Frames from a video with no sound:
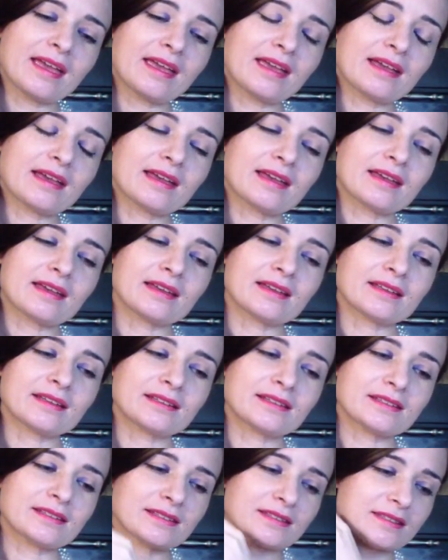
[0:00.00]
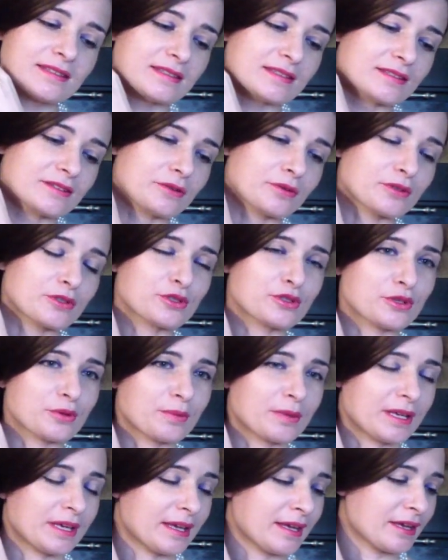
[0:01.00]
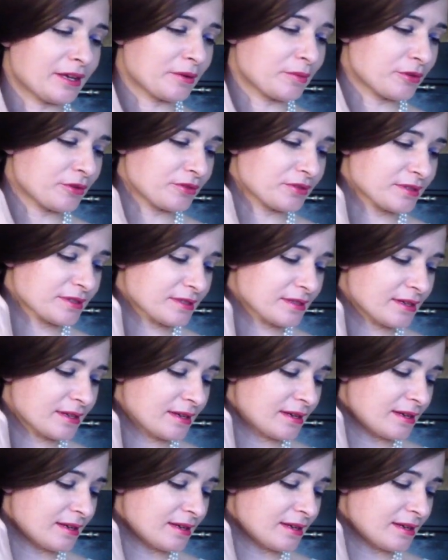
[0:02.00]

And there were so many animals.